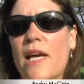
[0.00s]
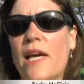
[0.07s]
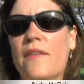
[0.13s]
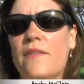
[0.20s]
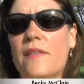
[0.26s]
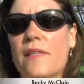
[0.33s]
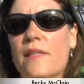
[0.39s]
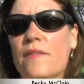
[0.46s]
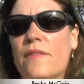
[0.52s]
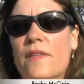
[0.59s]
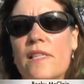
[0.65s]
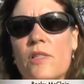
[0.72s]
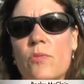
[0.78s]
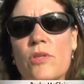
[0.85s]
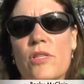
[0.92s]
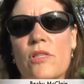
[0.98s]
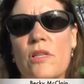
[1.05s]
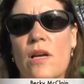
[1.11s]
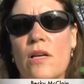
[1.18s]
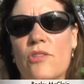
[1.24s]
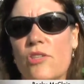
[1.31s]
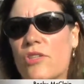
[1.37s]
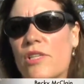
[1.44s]
And this was
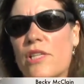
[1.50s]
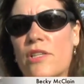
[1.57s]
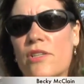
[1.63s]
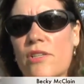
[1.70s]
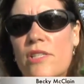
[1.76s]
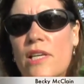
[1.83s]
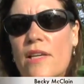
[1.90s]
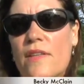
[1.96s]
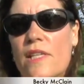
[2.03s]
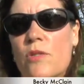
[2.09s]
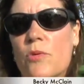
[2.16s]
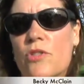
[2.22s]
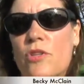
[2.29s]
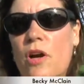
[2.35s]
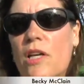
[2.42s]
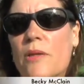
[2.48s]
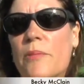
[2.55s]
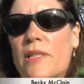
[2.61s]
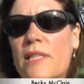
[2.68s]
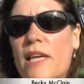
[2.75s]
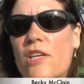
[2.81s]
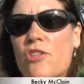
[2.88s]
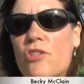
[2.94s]
not just hearsay, these were
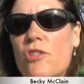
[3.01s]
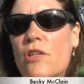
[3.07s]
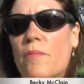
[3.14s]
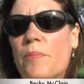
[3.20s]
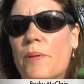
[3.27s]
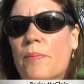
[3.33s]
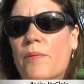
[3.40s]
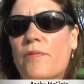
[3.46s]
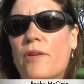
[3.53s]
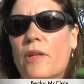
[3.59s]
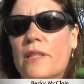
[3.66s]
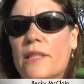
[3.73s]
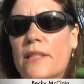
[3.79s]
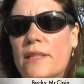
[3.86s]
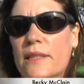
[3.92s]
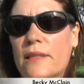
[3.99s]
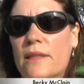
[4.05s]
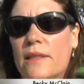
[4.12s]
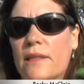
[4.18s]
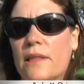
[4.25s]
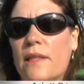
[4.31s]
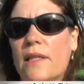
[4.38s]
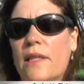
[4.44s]
documentation of people falling
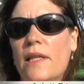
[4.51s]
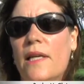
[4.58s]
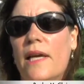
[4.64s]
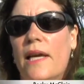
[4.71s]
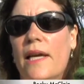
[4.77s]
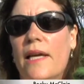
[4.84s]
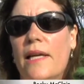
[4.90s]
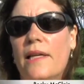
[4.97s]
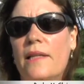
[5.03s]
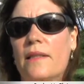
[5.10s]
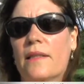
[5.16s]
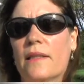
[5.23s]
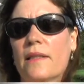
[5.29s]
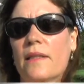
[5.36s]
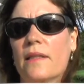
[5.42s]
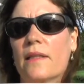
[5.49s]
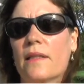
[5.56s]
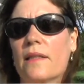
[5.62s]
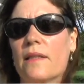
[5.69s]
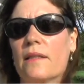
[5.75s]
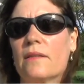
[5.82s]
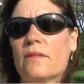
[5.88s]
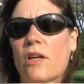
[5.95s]
ill and
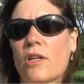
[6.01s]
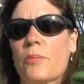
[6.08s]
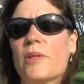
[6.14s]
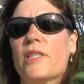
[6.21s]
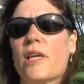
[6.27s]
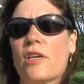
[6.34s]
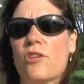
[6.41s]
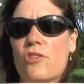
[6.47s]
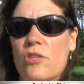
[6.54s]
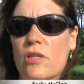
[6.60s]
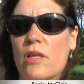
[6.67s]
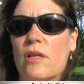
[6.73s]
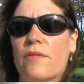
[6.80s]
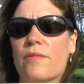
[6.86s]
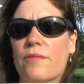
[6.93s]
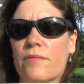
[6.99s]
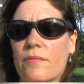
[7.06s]
uh, documentation of